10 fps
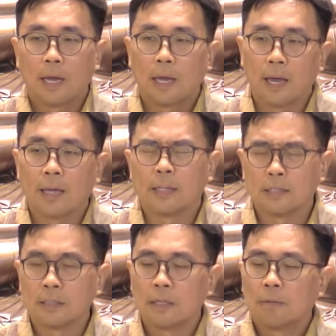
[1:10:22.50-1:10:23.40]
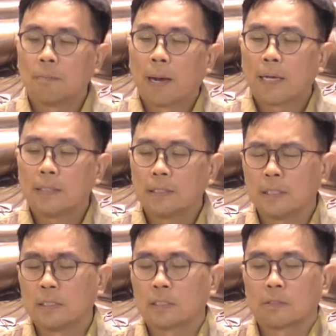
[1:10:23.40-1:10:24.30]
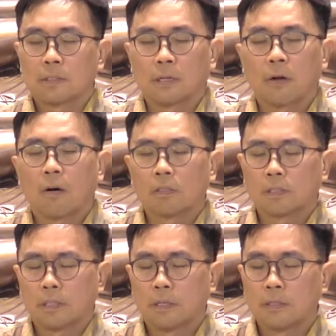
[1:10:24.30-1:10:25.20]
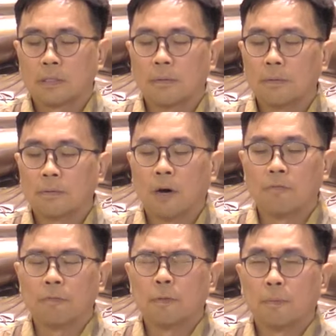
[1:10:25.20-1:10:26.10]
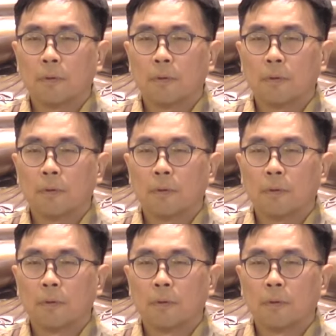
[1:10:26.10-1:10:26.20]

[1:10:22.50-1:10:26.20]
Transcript: And mind is the cause of